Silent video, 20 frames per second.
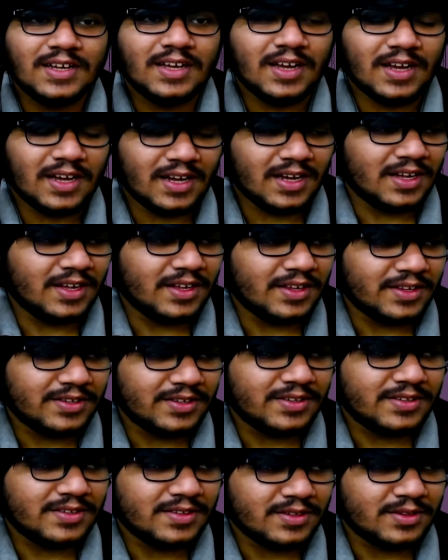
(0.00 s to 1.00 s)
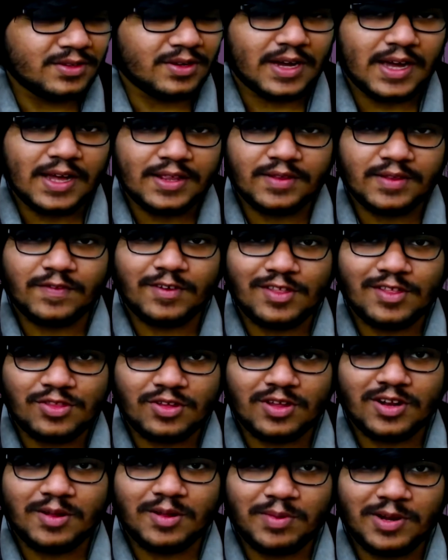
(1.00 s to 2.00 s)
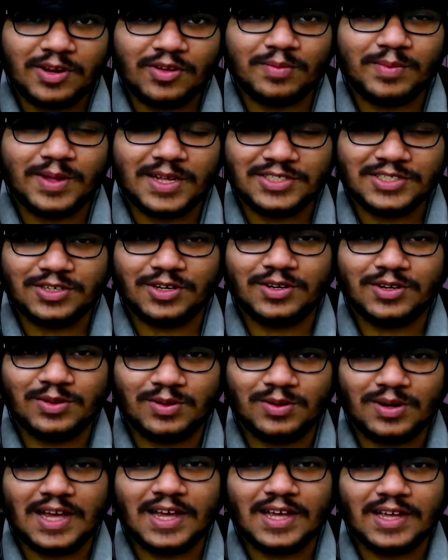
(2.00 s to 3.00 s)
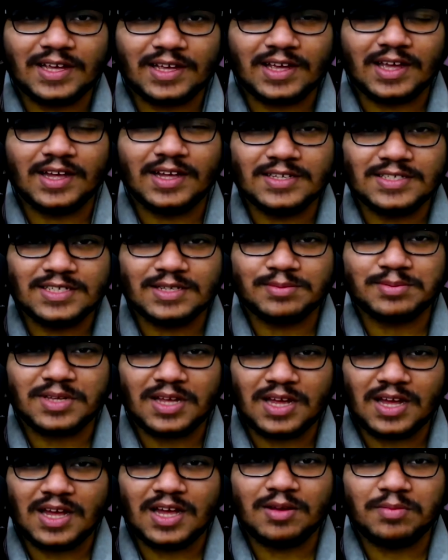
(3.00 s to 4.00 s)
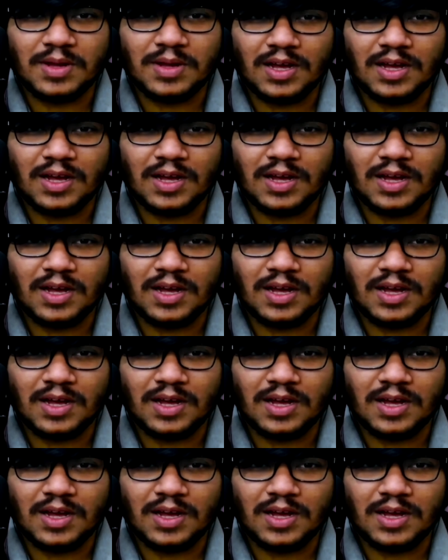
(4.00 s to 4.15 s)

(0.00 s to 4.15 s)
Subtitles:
So guys, if you enjoyed the video, make sure to like and subscribe.